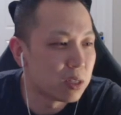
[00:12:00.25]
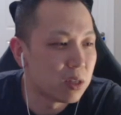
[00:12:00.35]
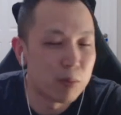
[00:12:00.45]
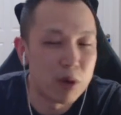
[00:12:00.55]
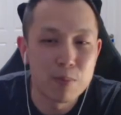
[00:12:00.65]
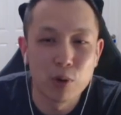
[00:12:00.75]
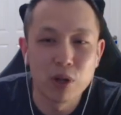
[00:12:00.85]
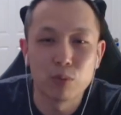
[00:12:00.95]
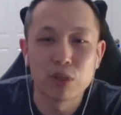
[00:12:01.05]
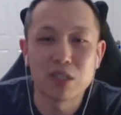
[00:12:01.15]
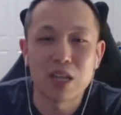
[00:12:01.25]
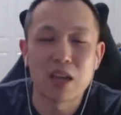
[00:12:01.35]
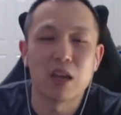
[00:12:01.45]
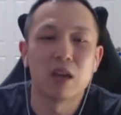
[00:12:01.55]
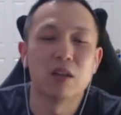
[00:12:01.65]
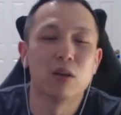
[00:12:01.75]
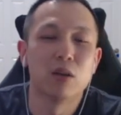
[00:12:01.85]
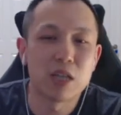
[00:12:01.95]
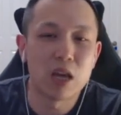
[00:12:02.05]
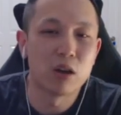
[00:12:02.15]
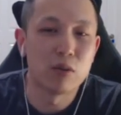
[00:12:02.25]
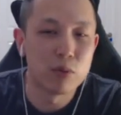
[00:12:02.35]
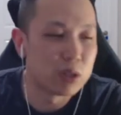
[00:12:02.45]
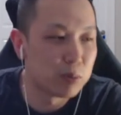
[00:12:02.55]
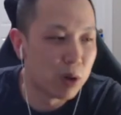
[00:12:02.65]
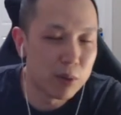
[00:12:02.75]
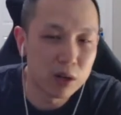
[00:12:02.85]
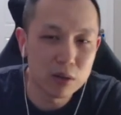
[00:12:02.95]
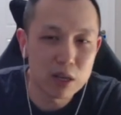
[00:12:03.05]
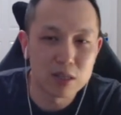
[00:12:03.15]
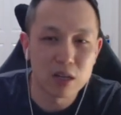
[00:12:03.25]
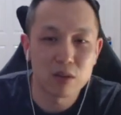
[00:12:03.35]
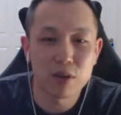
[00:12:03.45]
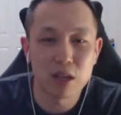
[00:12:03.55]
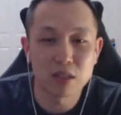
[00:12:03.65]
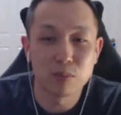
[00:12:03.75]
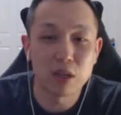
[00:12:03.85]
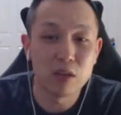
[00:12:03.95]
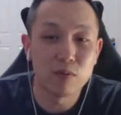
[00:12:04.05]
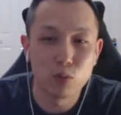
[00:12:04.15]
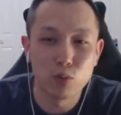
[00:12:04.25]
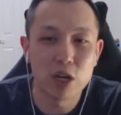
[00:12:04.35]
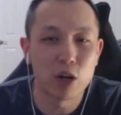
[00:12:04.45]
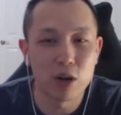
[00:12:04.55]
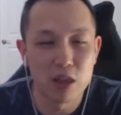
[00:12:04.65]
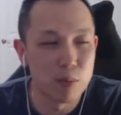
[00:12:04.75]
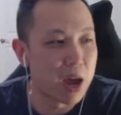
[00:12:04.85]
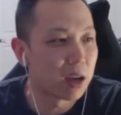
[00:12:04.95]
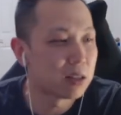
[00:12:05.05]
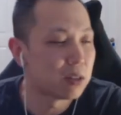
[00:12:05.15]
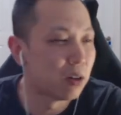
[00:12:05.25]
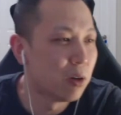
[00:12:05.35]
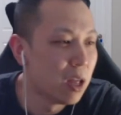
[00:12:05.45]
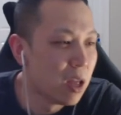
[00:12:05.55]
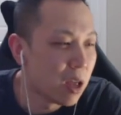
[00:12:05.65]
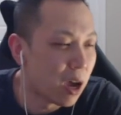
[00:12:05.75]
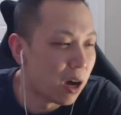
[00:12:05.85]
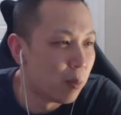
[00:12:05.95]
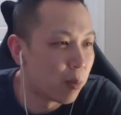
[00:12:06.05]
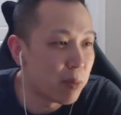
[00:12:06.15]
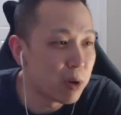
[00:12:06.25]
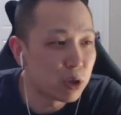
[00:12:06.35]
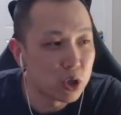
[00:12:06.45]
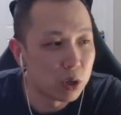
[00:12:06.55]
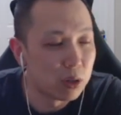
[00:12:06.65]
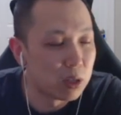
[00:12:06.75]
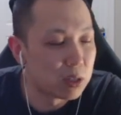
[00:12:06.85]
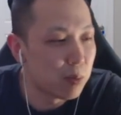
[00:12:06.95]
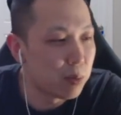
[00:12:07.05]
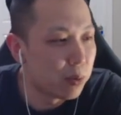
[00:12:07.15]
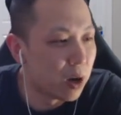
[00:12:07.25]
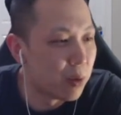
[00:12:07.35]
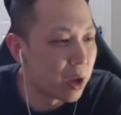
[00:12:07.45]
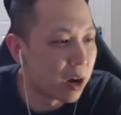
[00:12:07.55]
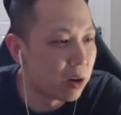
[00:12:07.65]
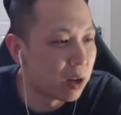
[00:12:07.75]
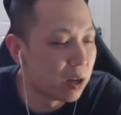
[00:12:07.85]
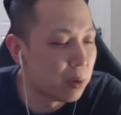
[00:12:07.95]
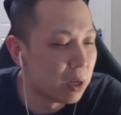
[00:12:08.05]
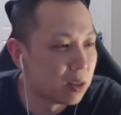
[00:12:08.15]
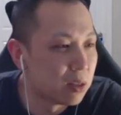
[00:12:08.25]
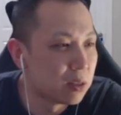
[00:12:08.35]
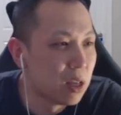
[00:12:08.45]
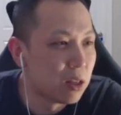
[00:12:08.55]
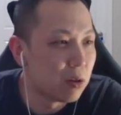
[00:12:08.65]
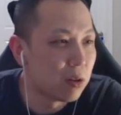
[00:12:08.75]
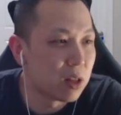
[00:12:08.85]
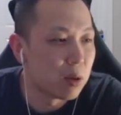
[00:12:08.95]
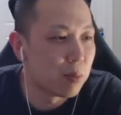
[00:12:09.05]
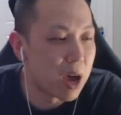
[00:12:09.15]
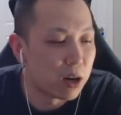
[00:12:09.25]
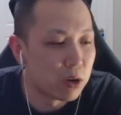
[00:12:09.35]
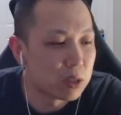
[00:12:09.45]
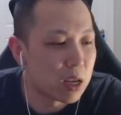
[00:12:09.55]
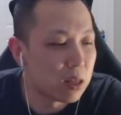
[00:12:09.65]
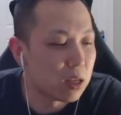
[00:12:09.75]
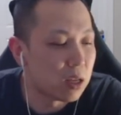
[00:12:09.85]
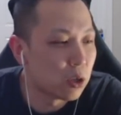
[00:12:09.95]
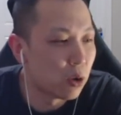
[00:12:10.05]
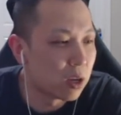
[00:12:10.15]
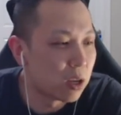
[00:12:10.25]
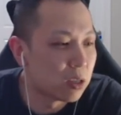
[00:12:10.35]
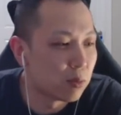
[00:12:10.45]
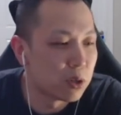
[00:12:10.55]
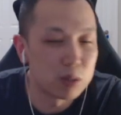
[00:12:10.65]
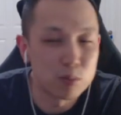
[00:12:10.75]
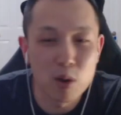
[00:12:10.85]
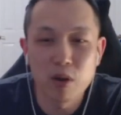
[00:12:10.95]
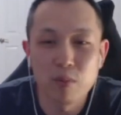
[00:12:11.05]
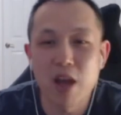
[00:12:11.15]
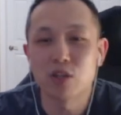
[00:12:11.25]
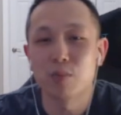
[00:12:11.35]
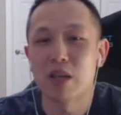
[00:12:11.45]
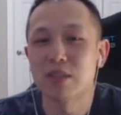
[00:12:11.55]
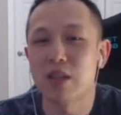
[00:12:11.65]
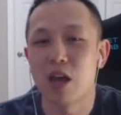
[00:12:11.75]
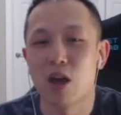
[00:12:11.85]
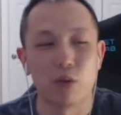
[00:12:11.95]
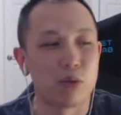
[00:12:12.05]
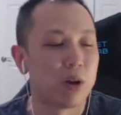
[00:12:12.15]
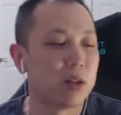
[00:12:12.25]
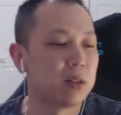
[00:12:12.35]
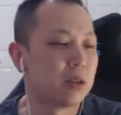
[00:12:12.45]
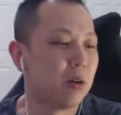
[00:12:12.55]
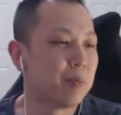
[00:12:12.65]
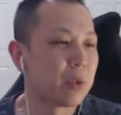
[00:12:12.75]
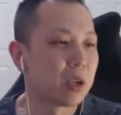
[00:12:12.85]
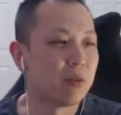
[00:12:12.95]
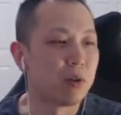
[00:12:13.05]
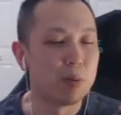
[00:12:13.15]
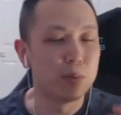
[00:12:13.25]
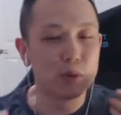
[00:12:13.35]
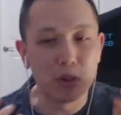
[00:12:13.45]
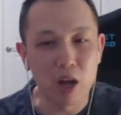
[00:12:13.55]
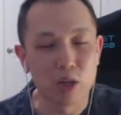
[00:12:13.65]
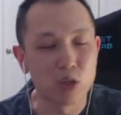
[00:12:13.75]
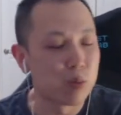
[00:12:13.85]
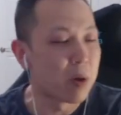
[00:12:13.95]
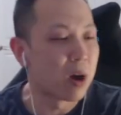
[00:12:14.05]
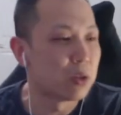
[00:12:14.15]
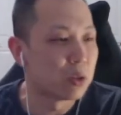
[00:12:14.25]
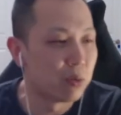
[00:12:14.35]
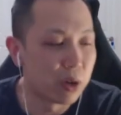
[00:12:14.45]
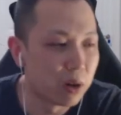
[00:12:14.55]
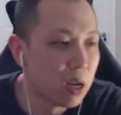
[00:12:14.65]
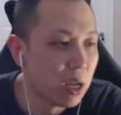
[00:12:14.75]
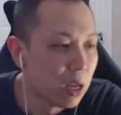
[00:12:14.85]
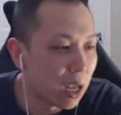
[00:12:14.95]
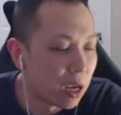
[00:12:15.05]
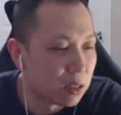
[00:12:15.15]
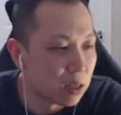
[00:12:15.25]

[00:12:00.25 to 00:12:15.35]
that my opponent would stay in Dialga versus Melmetal is that if he has something even weaker in the back. So probably should have shielded this up, the Iron Head, because the only thing that matters in the Togekiss versus Melmetal matchup is the health, right? So going to farm up to a lot of superpowers over here, and